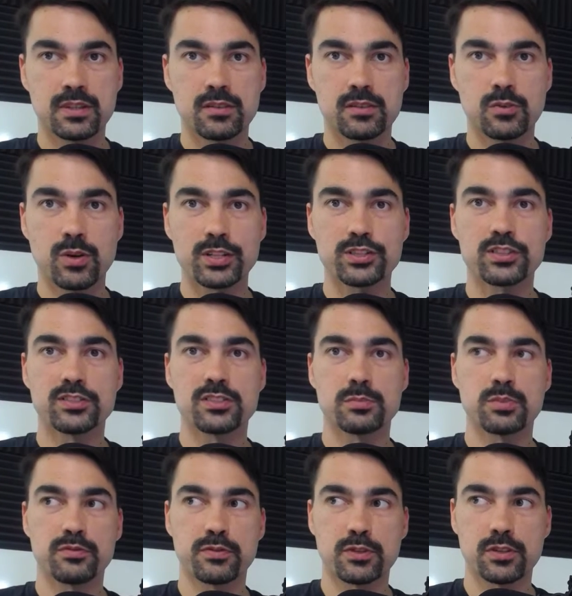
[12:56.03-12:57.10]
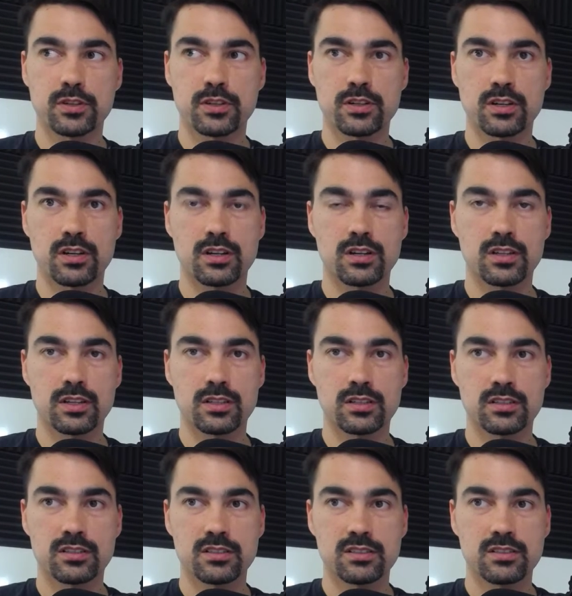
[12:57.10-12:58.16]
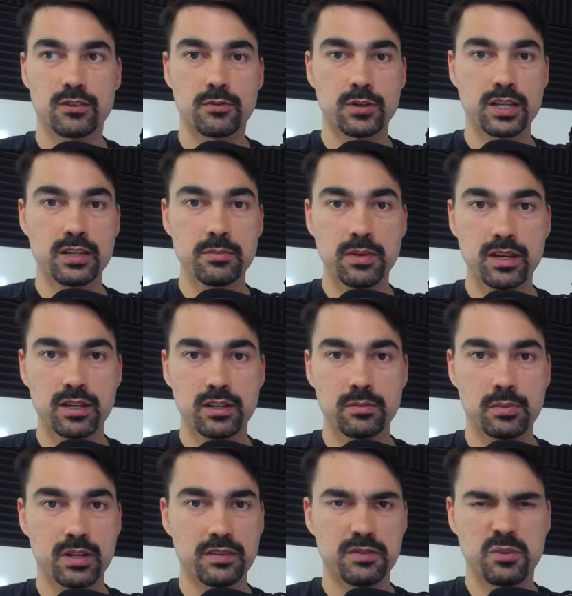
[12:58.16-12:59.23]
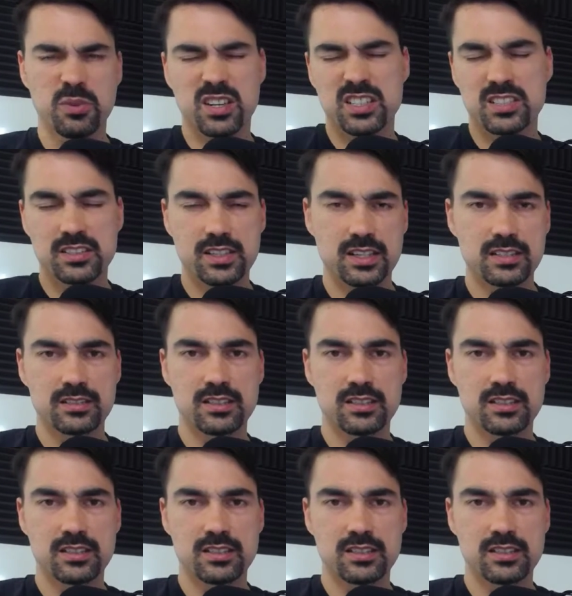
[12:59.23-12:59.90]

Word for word: questions are preferred on over email, but if you want to just get into